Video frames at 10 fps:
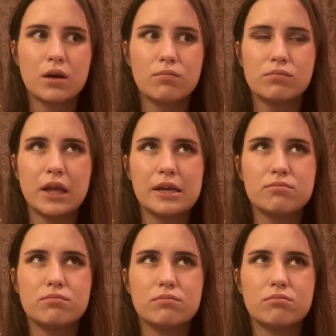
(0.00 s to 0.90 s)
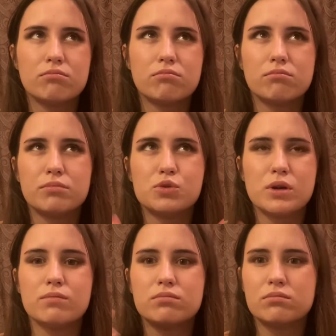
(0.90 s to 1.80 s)
like
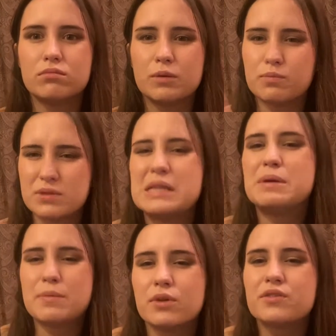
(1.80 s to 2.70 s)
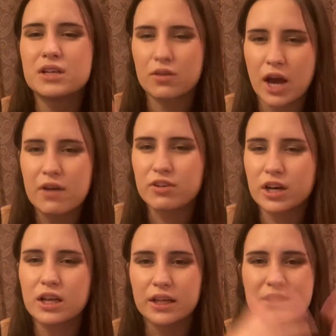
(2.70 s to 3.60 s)
between the people of South Africa,
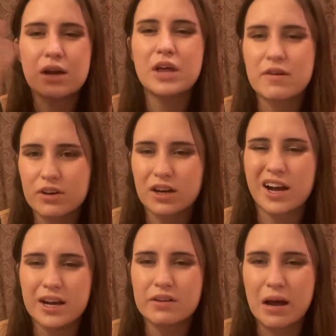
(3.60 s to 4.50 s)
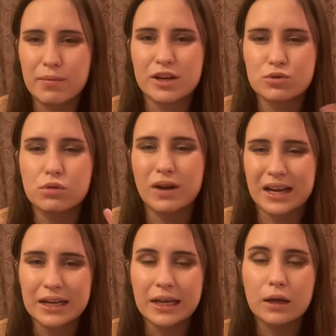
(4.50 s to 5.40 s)
like South Africa kind of coming to a
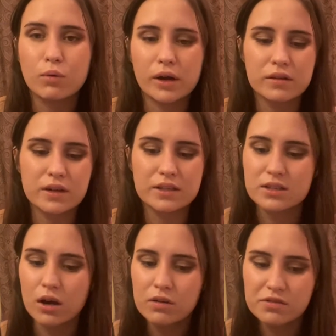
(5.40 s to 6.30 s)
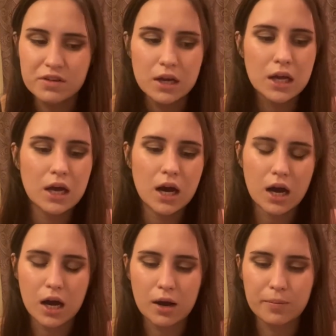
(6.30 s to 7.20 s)
reckoning with itself.
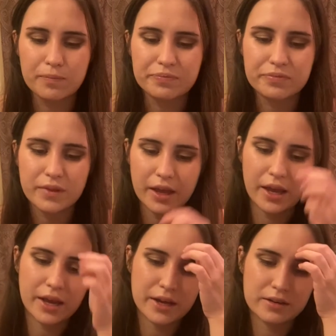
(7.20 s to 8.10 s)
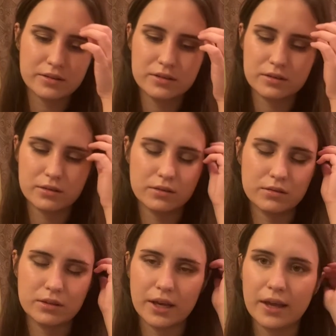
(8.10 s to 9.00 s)
Um, and
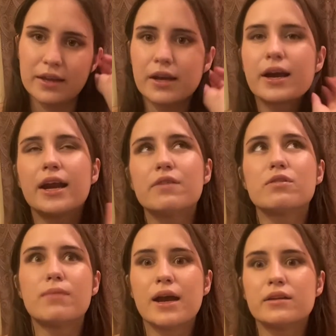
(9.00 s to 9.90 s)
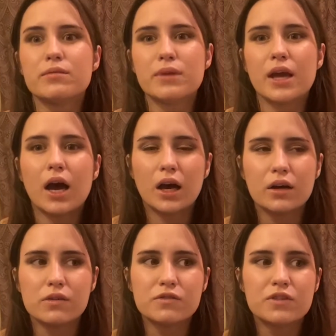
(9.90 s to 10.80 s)
it, it, kind of reminded me
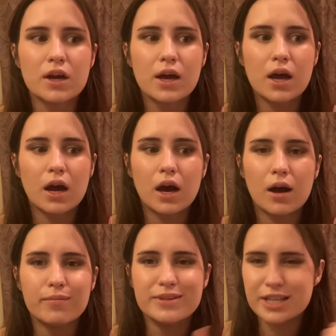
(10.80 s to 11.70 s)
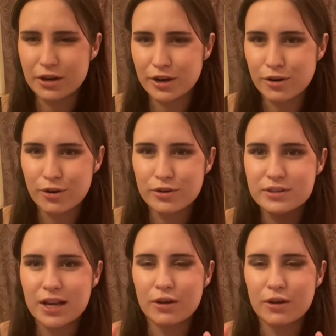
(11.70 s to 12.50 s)
of um, Derry Girls, how